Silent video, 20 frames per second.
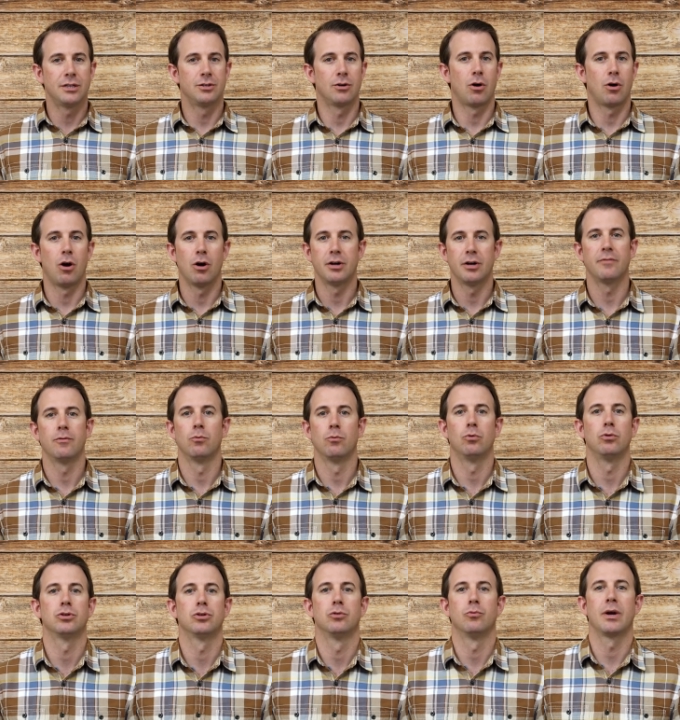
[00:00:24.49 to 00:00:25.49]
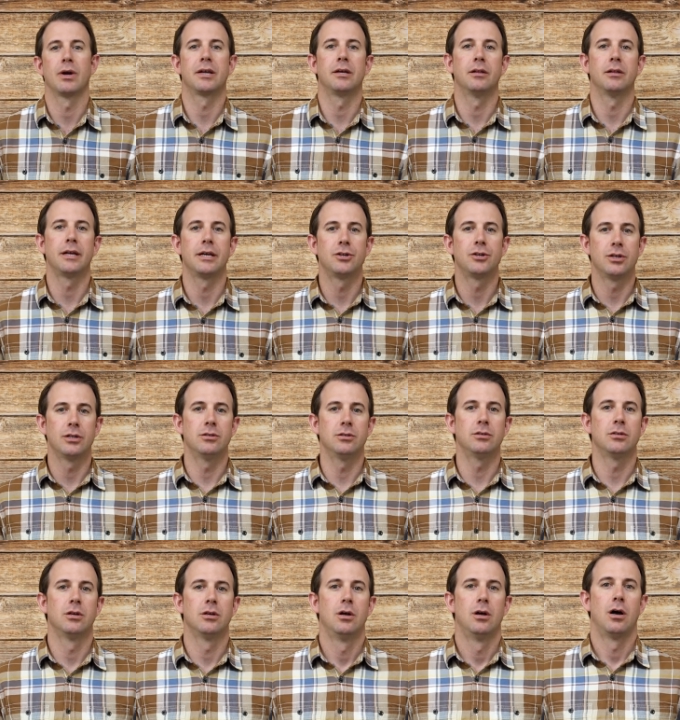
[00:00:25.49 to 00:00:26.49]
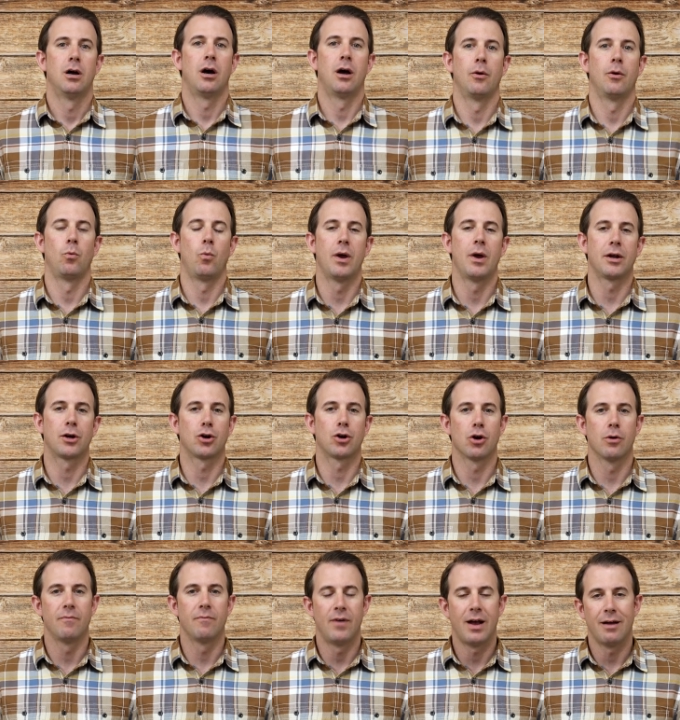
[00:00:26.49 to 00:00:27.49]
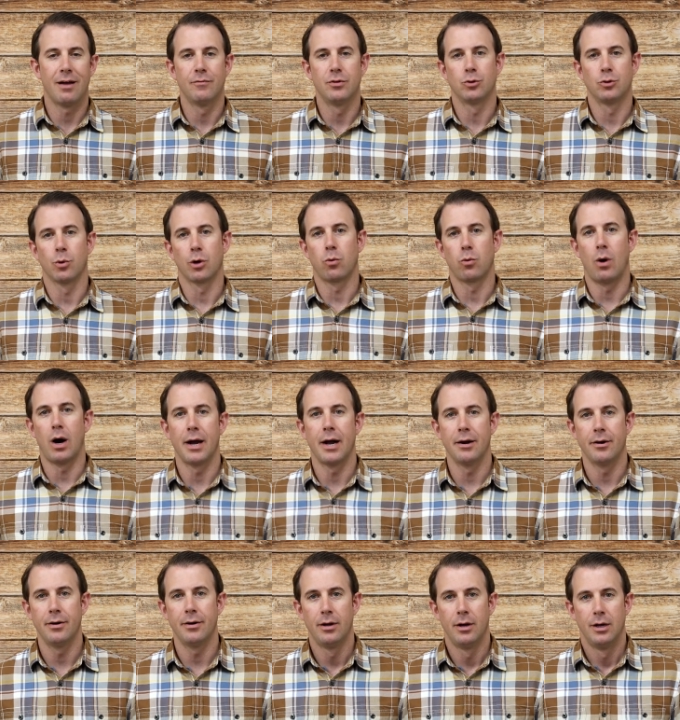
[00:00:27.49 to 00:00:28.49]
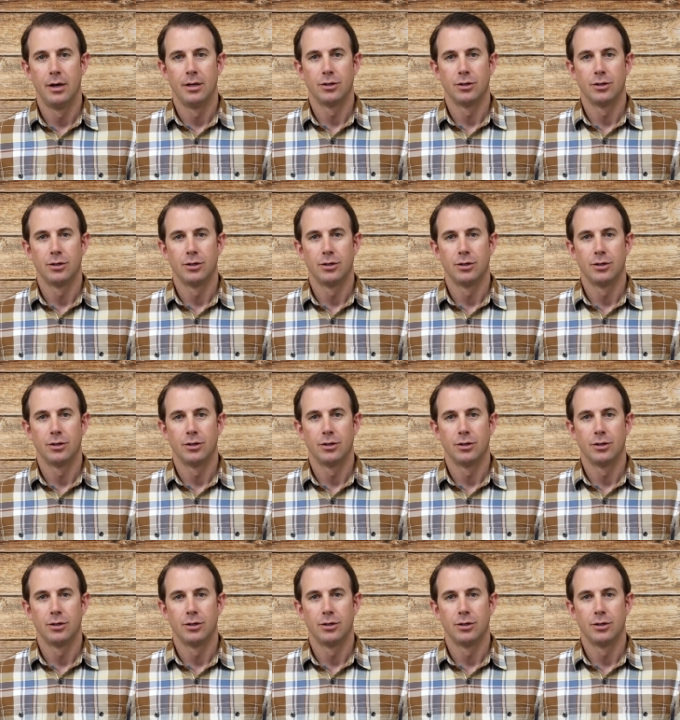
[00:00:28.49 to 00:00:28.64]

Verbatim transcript: there are different rules and regulations on when a curb valve is required.